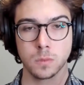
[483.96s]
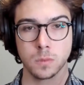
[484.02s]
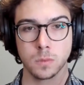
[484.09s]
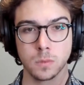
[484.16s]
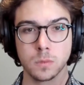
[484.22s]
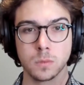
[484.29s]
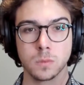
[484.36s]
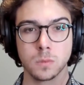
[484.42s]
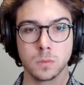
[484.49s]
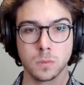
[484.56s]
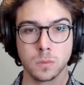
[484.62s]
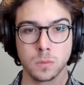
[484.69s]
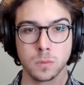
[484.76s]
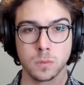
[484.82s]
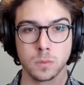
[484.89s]

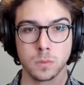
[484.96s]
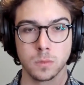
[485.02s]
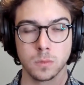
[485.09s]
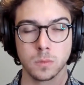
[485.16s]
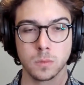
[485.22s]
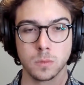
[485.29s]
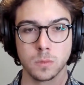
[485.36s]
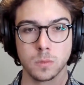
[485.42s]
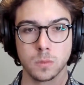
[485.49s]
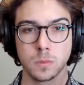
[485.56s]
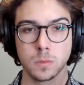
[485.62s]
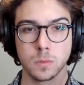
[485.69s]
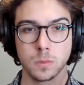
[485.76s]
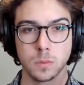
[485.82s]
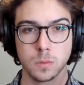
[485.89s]

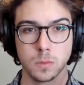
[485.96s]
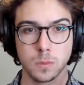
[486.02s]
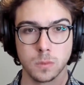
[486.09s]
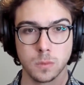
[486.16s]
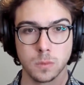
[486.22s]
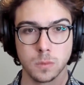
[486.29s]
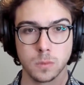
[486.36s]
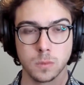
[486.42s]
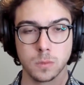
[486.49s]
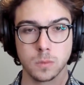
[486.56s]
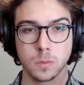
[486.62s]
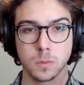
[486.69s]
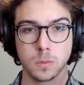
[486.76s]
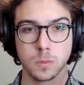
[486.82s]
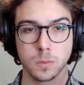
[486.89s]

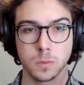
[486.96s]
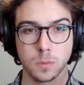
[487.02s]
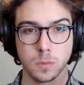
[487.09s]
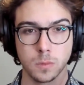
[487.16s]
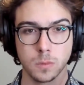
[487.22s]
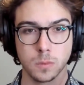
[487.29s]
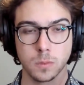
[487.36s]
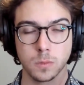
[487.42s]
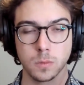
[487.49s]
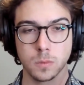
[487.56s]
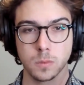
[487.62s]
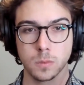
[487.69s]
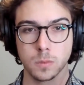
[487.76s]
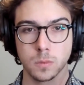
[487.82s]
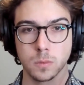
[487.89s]

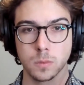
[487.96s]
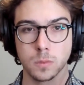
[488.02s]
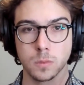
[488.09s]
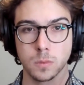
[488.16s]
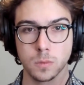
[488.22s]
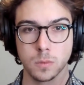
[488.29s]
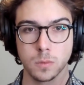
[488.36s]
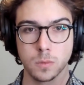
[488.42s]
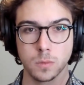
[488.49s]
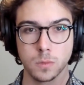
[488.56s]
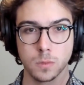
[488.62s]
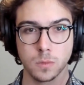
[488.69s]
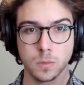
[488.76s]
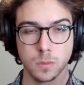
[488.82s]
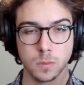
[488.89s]

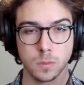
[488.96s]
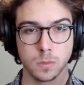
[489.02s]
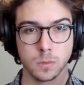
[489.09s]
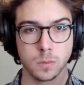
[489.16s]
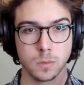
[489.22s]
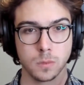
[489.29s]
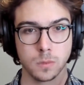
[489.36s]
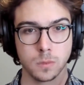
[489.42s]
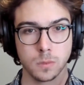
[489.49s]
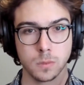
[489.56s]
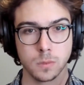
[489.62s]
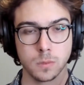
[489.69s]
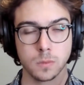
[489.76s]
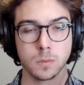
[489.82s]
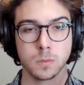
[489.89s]

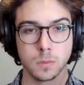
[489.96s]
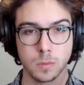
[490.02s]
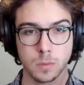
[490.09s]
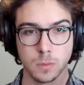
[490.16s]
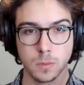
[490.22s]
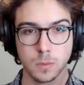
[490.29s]
(silent)